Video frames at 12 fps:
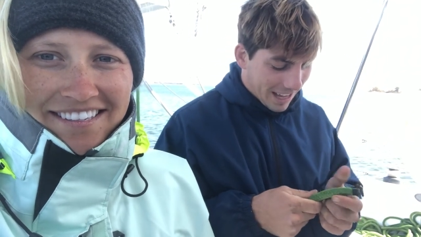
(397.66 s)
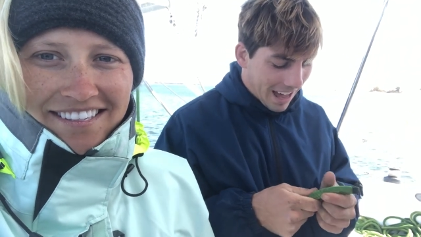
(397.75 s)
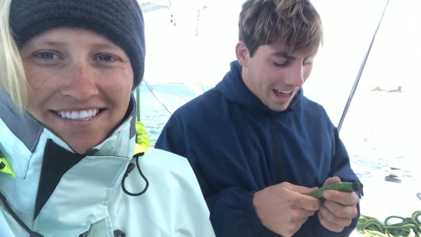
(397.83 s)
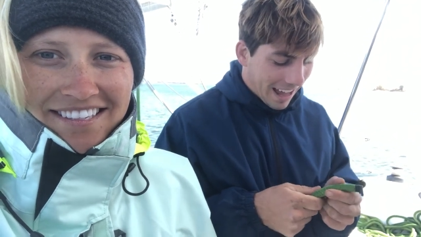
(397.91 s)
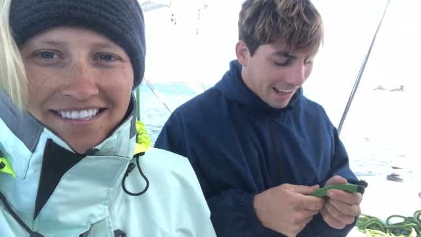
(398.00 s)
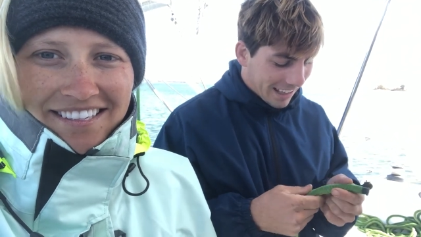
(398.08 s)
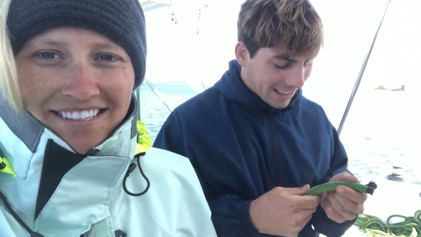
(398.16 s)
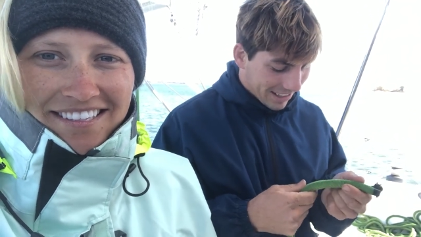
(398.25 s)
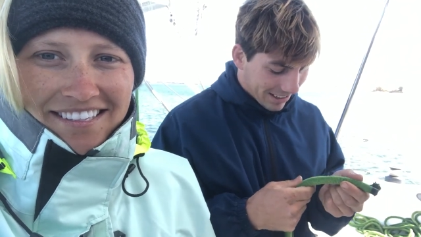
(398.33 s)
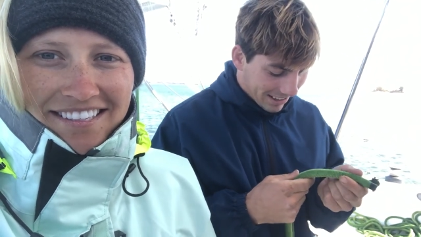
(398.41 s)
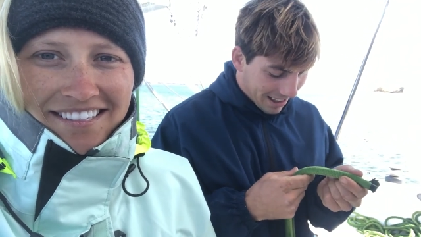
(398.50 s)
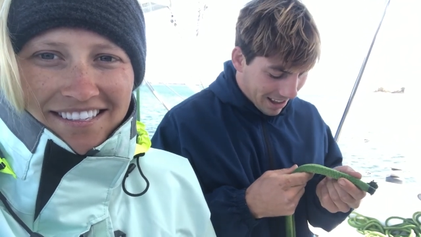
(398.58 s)

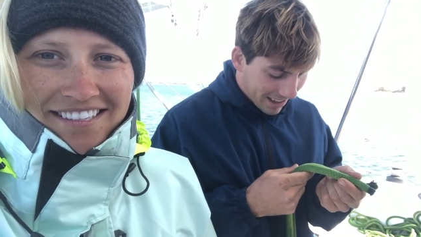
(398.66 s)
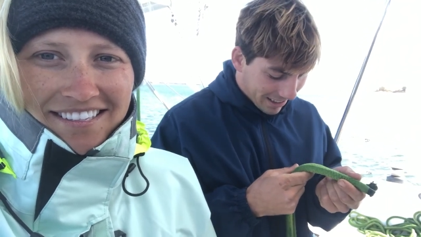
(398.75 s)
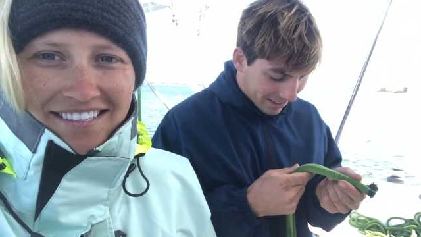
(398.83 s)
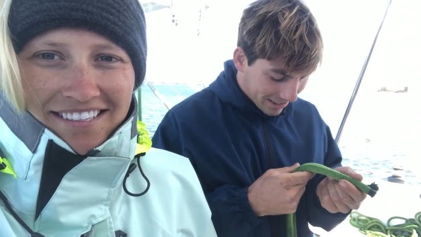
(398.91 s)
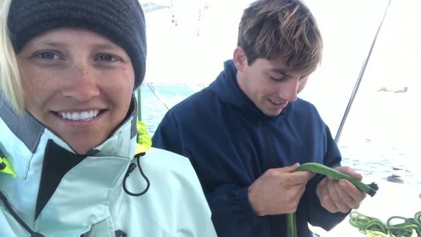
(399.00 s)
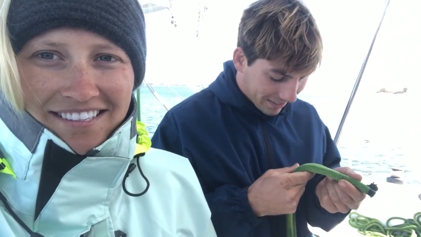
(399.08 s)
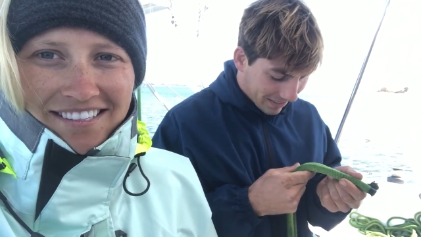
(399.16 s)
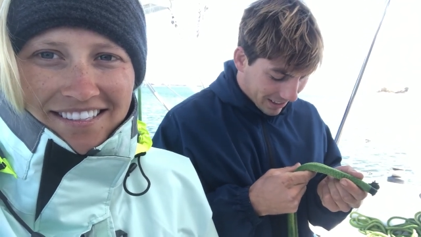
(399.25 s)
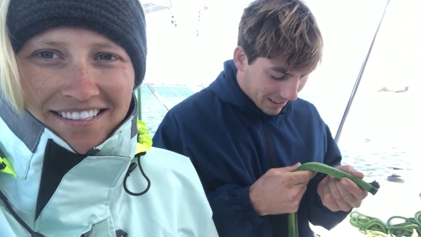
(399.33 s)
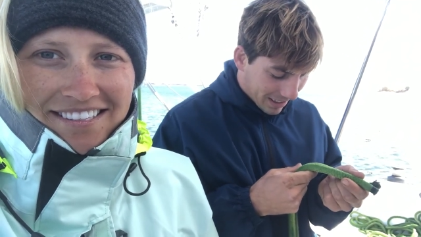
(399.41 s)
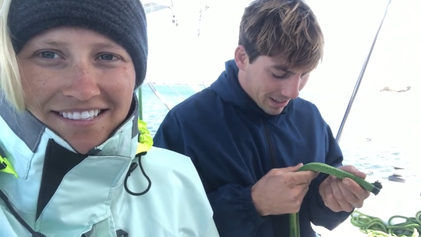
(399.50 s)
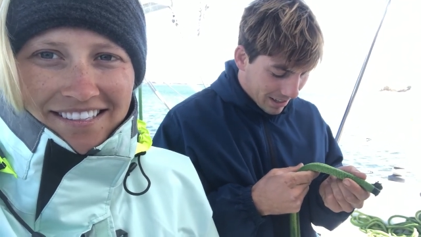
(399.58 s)
Speaker 1: cotton line or something.
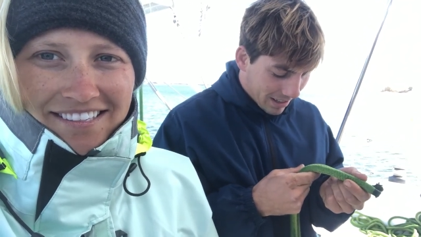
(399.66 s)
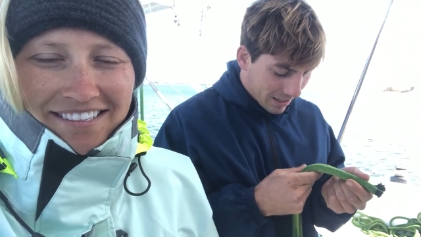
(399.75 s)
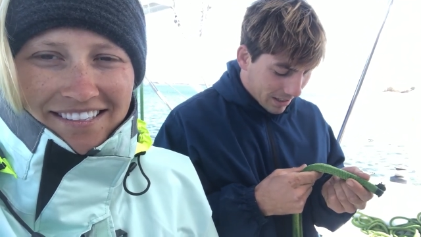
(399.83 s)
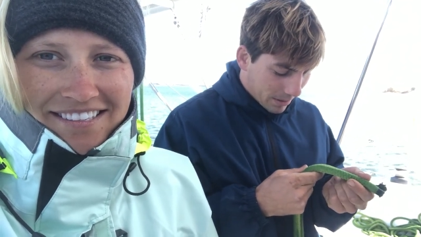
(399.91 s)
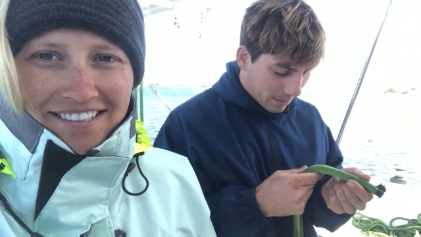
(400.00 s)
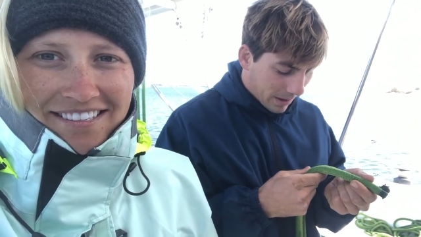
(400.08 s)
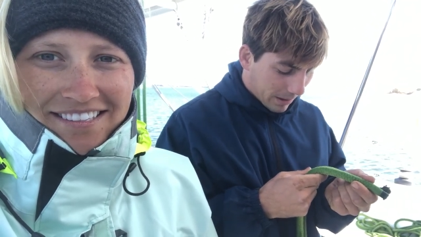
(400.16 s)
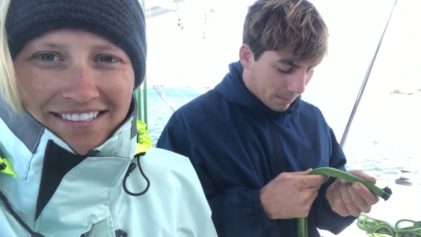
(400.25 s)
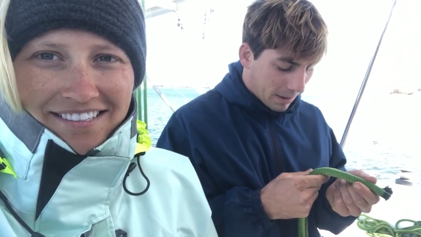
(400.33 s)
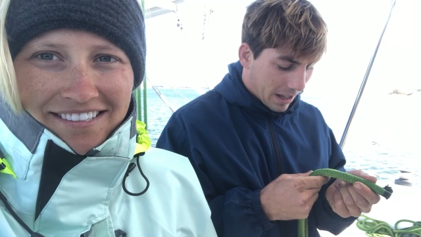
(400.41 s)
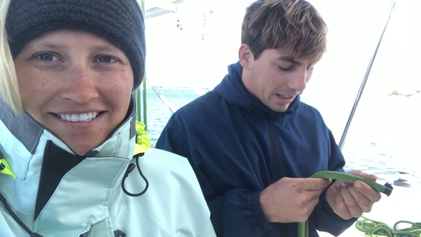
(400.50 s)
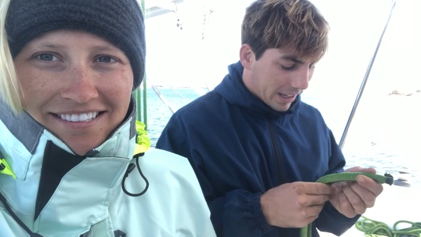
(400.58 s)
It's probably
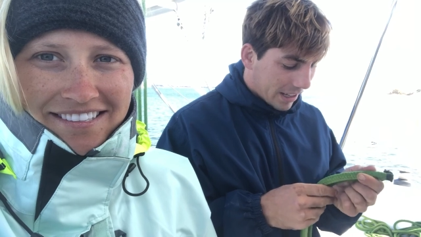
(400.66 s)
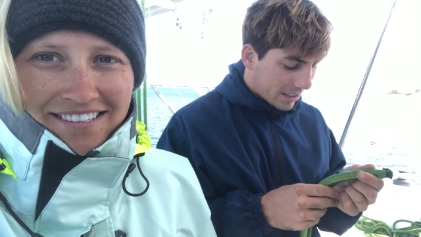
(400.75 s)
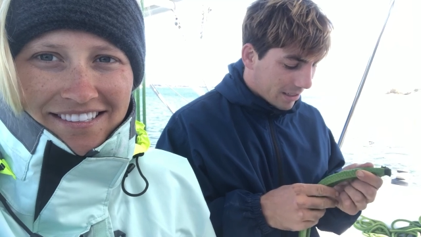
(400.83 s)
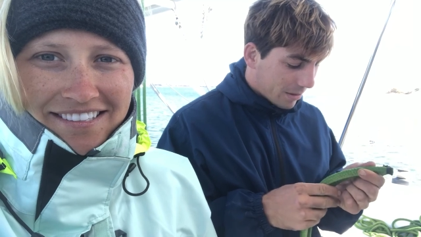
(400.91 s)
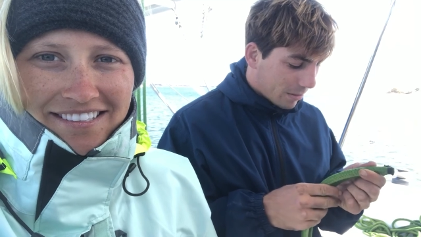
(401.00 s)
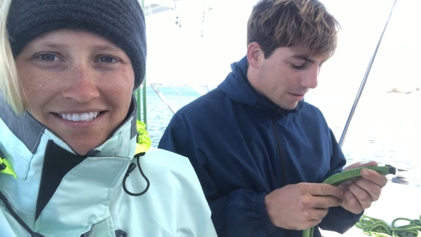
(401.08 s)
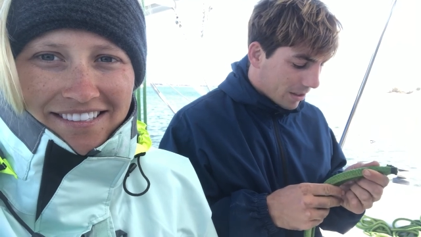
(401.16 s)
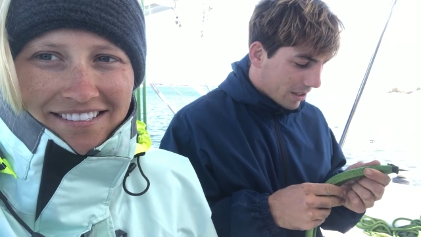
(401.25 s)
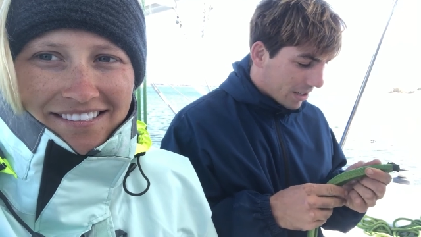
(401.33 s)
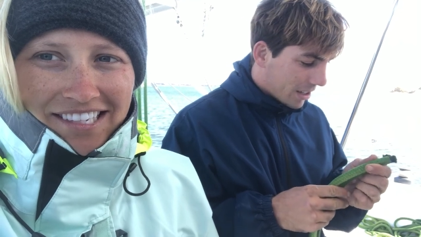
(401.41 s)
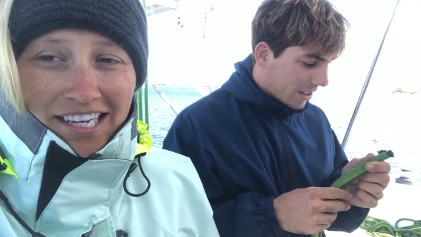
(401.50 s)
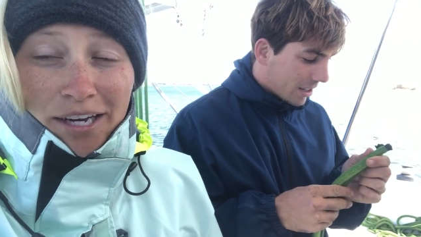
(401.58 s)
polyester, but
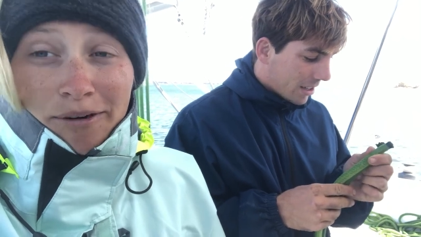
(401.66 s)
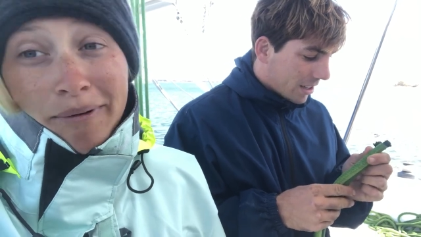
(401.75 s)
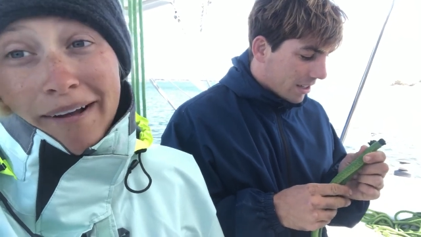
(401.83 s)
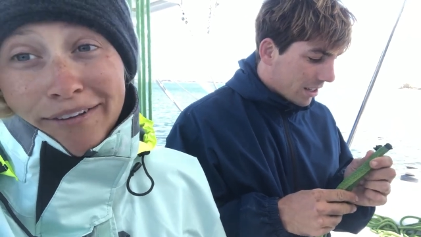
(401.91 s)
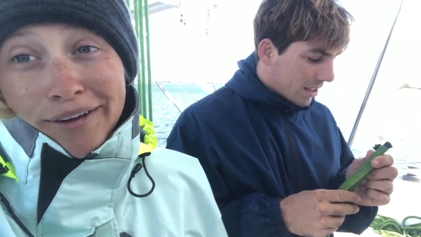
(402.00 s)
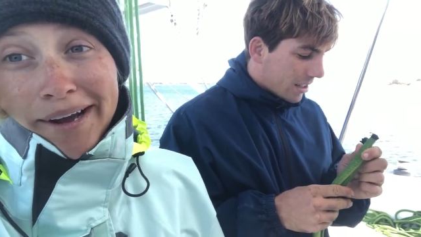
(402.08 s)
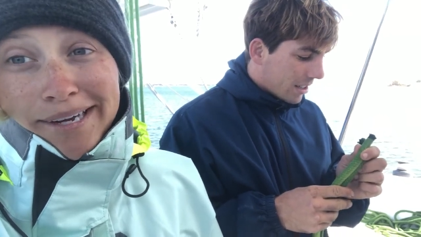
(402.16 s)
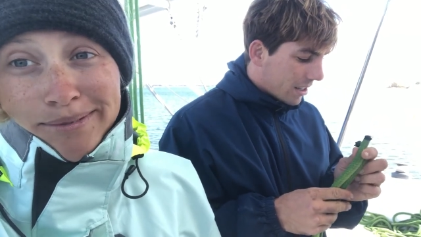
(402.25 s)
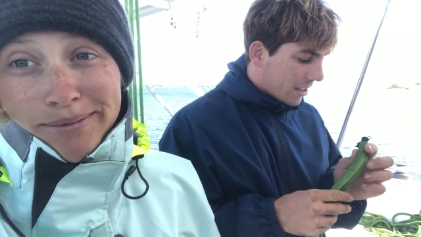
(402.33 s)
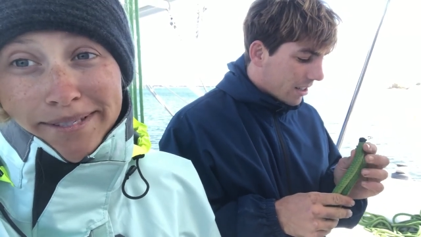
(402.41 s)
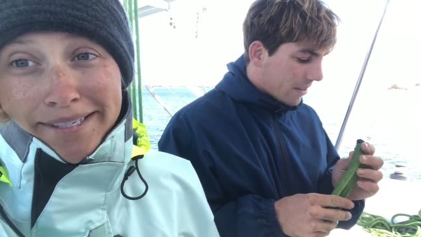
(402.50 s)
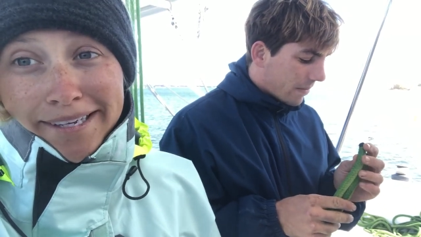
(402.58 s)
Speaker 2: well, you guys
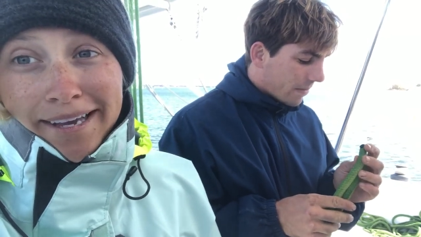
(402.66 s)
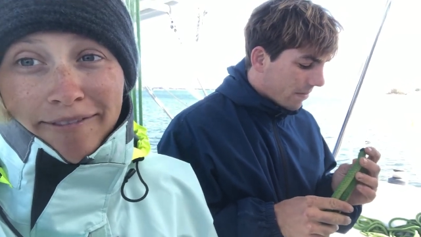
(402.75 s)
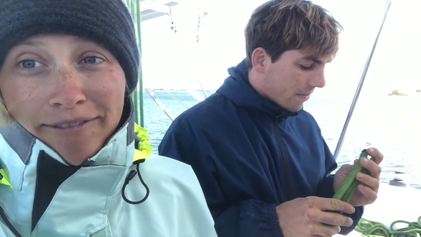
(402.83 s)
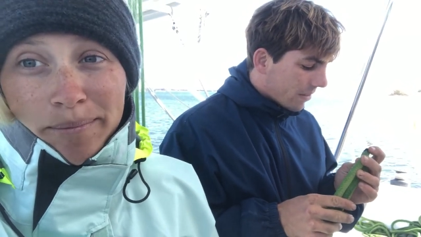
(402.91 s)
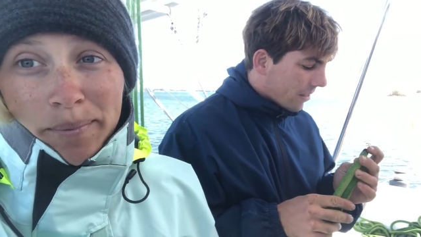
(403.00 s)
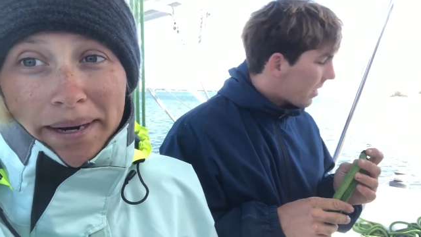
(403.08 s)
will see if it